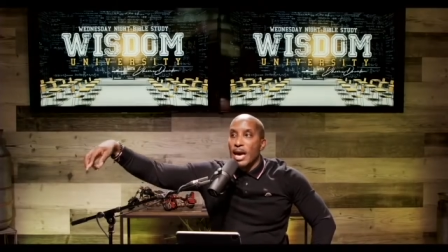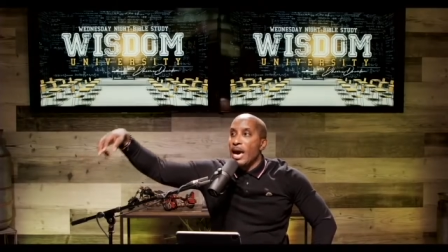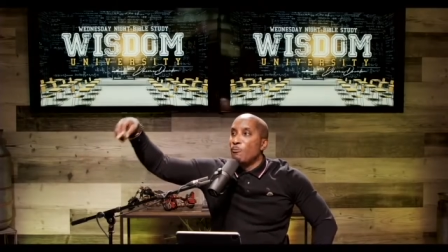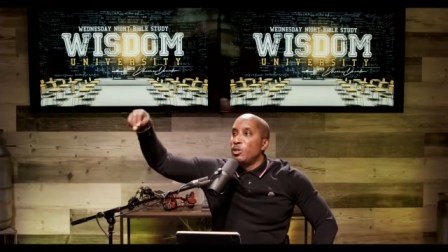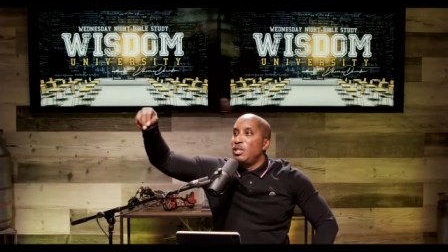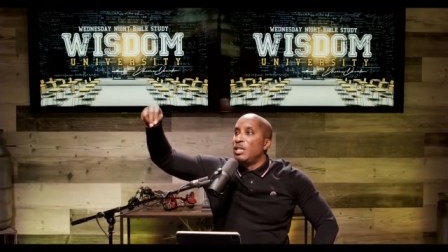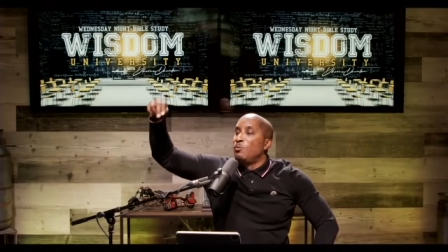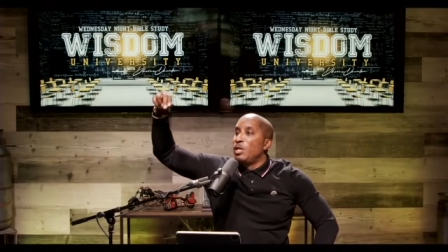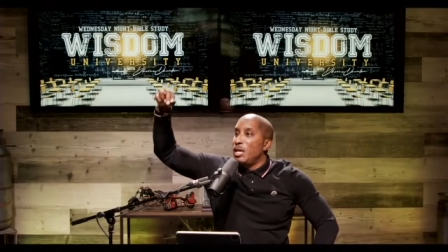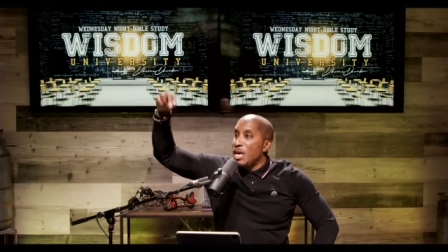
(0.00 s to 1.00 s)
and we're dealing
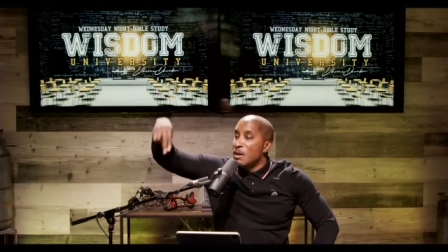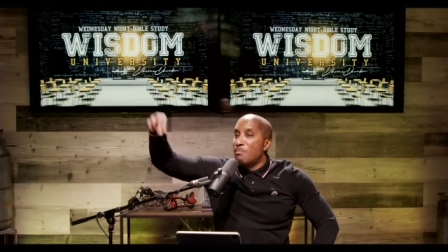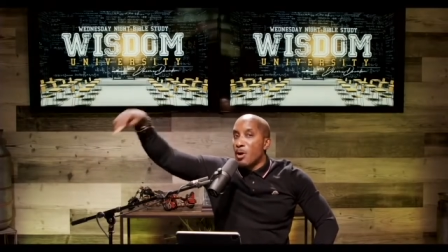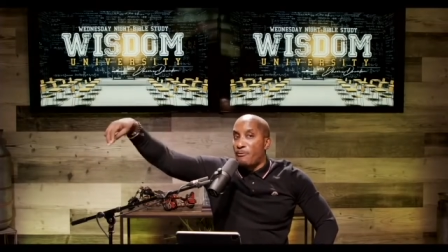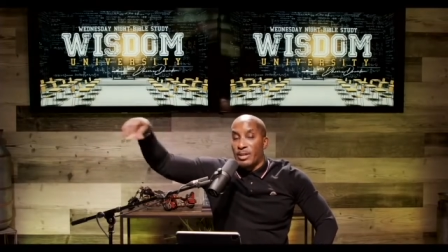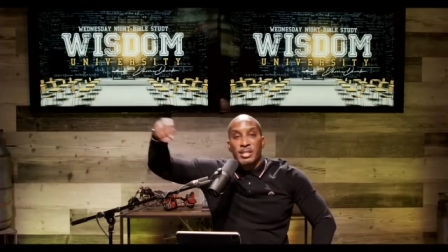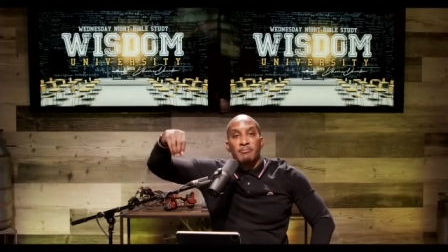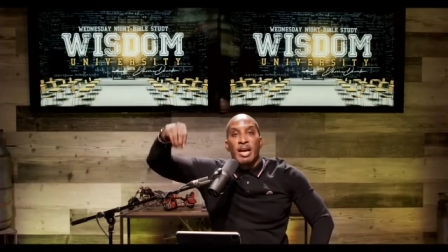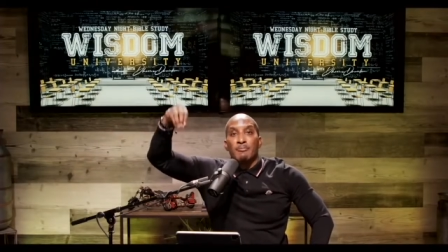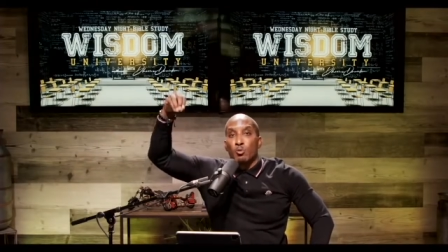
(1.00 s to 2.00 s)
with imperfect,
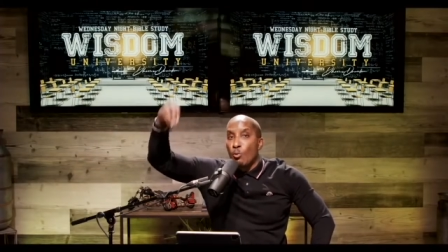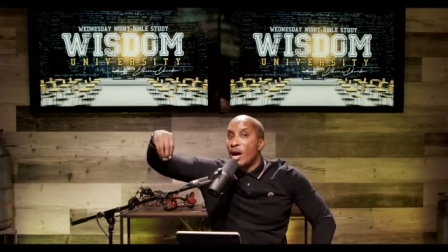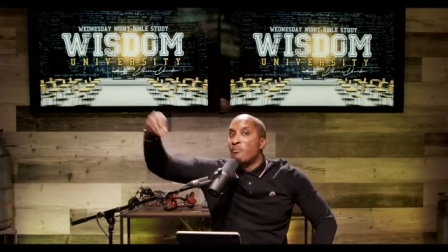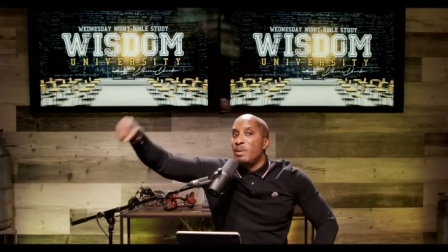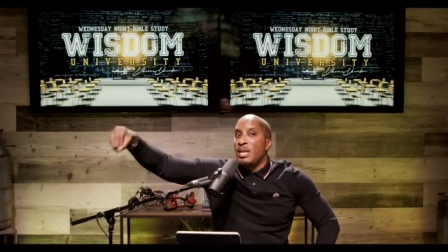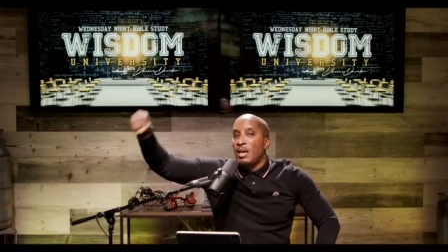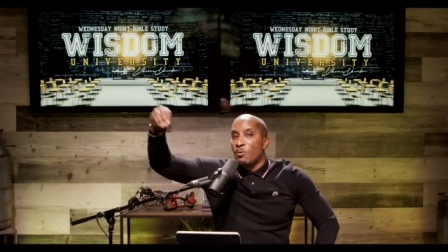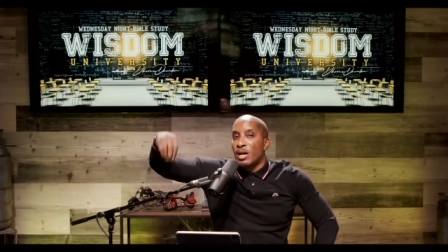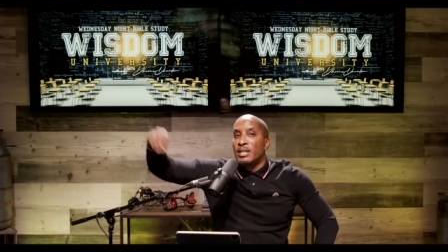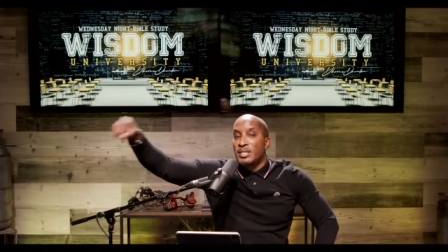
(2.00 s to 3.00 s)
sometimes well meaning,
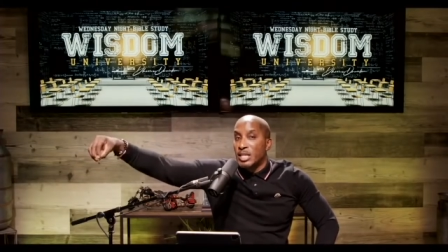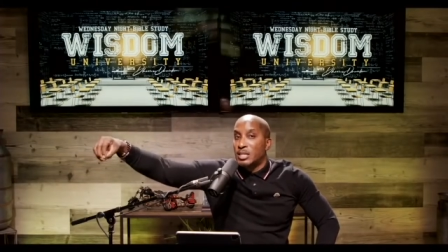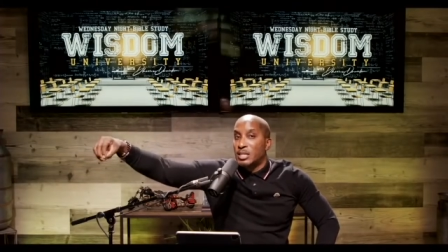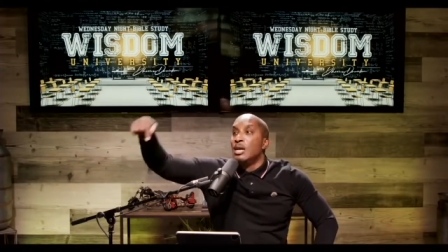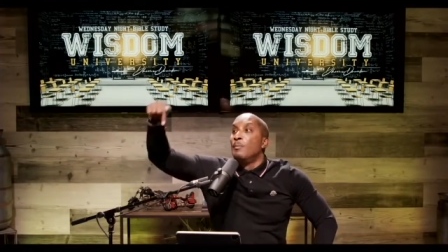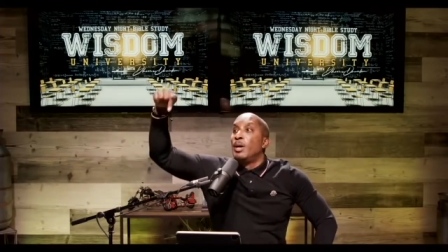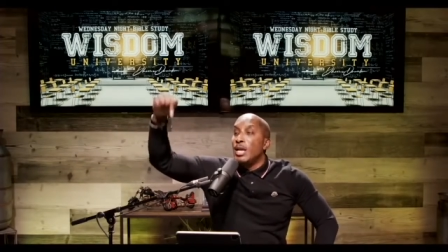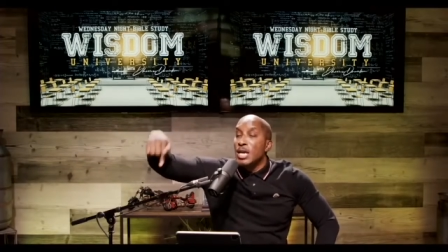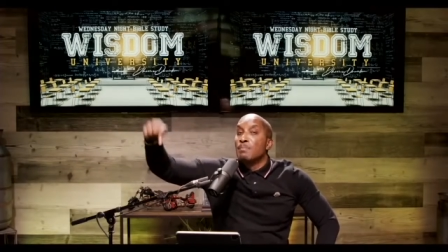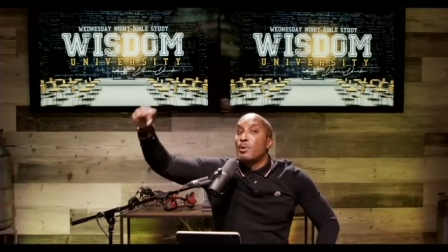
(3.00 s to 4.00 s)
well intentioned,
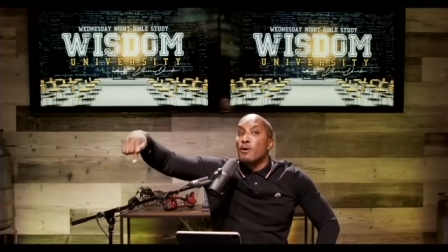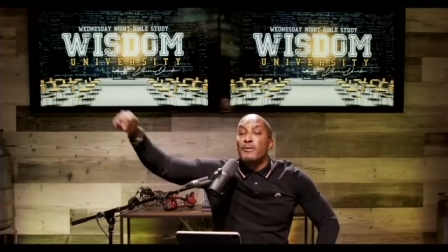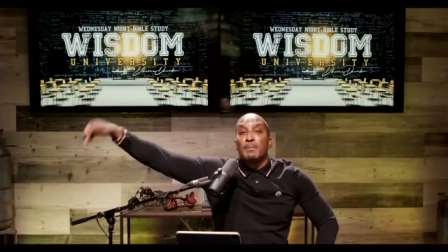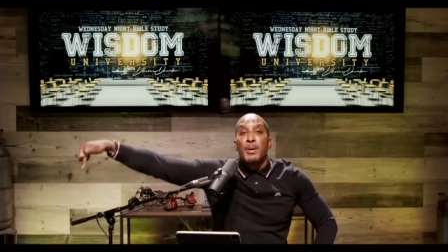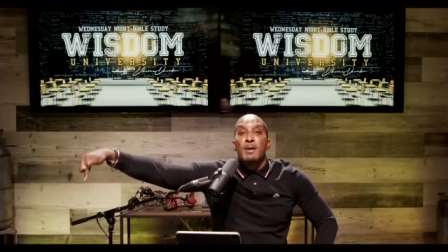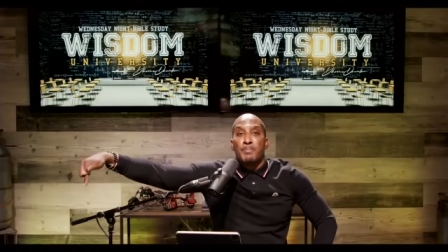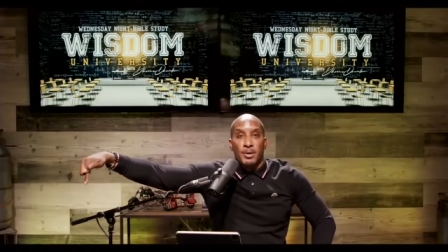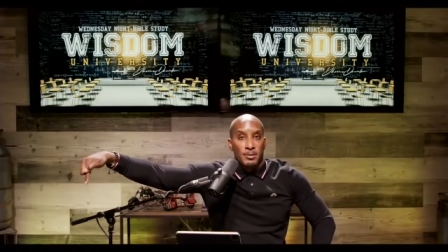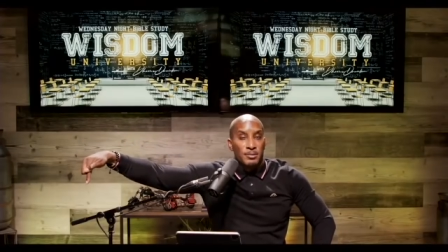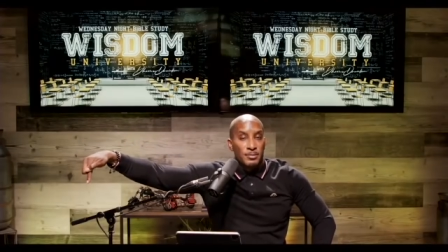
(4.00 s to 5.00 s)
but imperfect people.